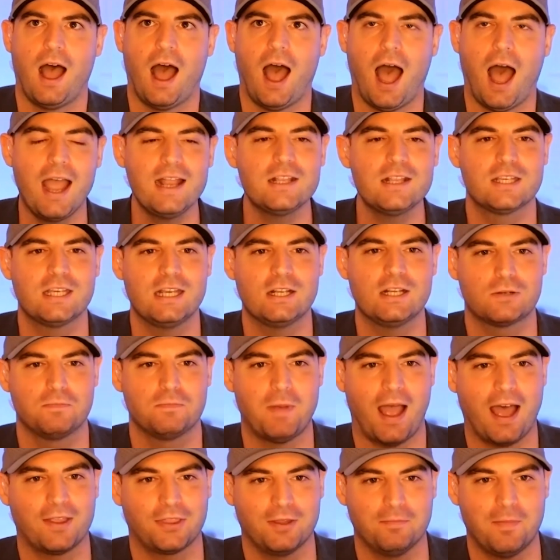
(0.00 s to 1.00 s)
I teach
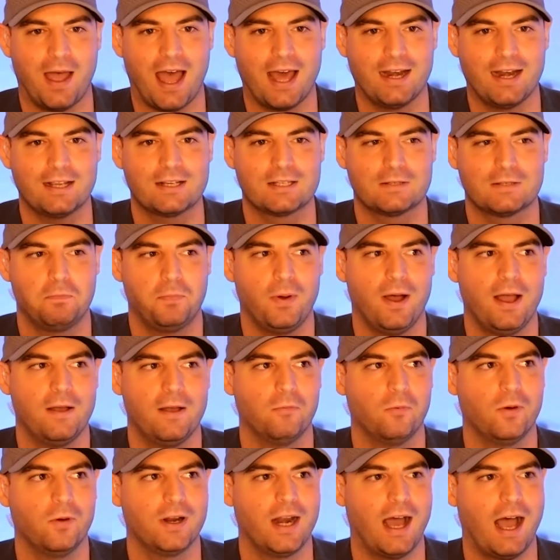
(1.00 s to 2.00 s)
mathematics,
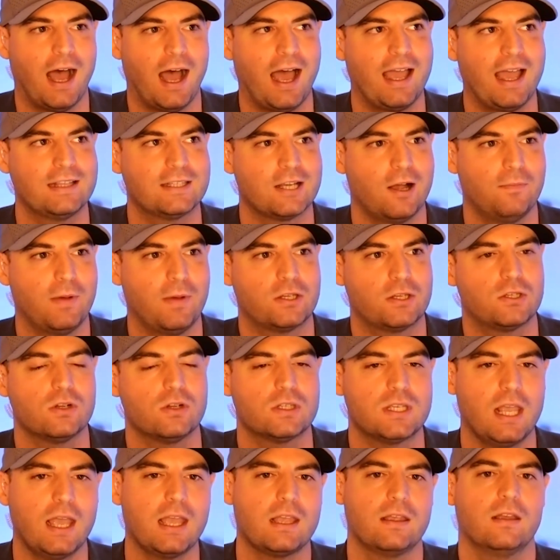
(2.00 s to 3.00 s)
but when I tell my
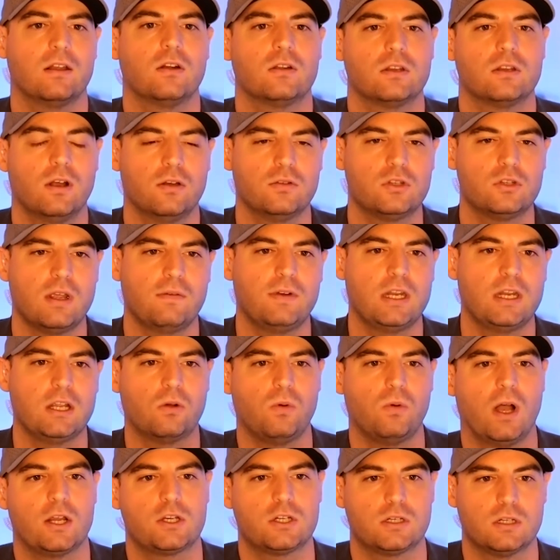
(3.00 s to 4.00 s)
students, hey, do you have any
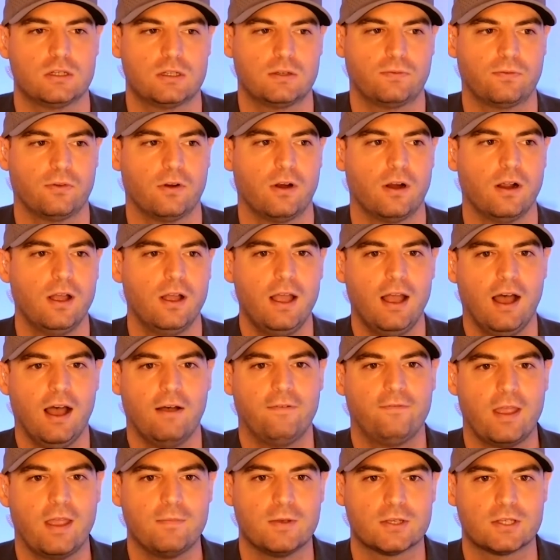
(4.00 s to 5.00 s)
questions for
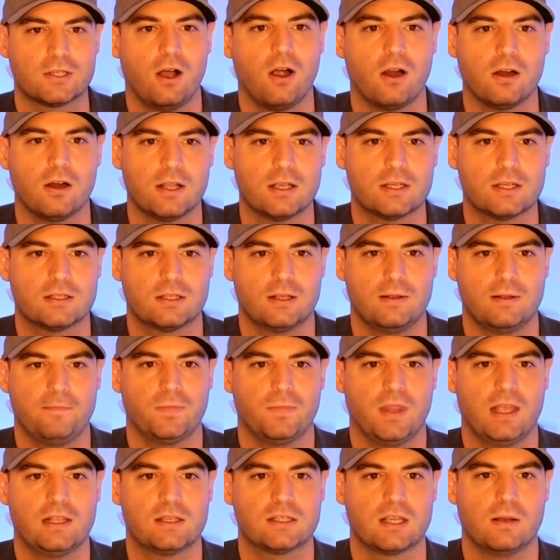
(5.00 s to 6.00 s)
a famous artist
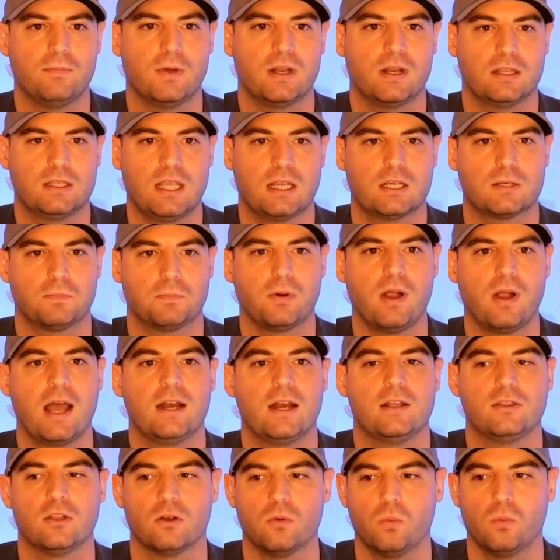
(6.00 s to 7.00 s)
and somebody that takes
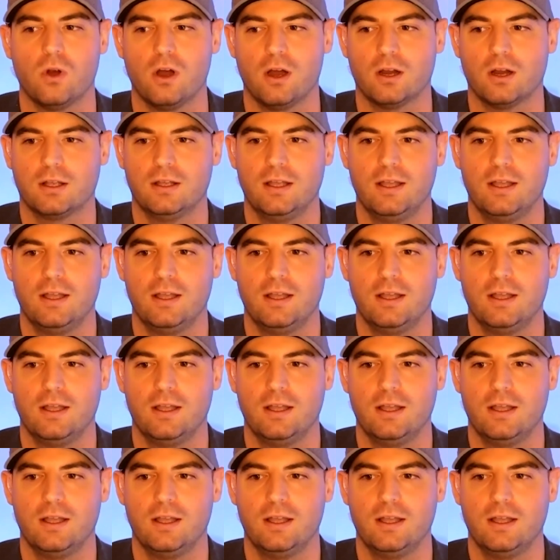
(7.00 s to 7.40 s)
pride in their work?